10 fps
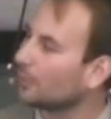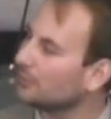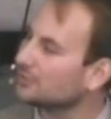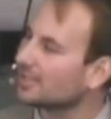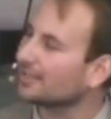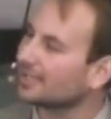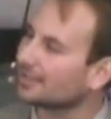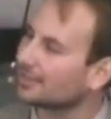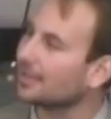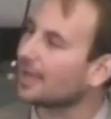What if you said, like,
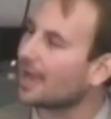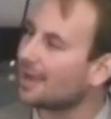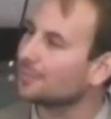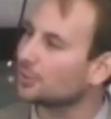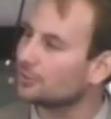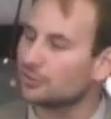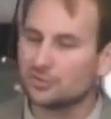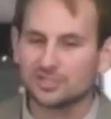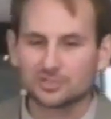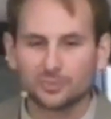the thing I'm going to
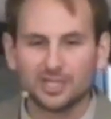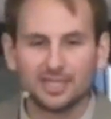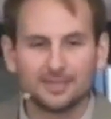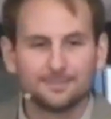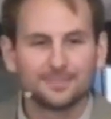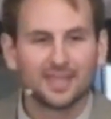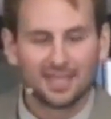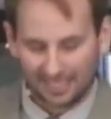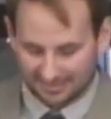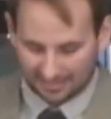do this week
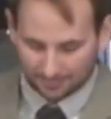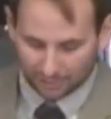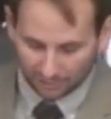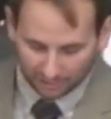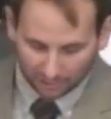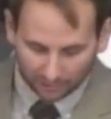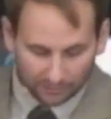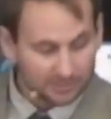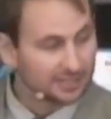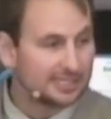is I'm going to
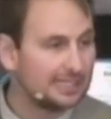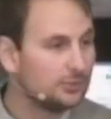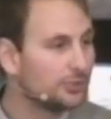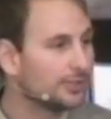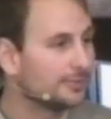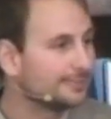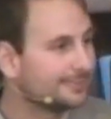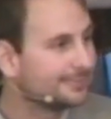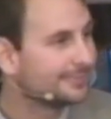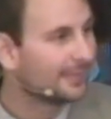encourage a teacher,
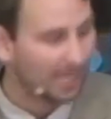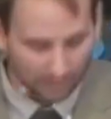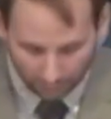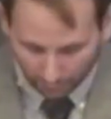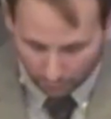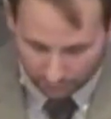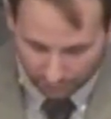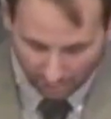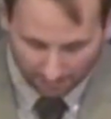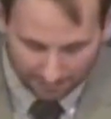a coach, a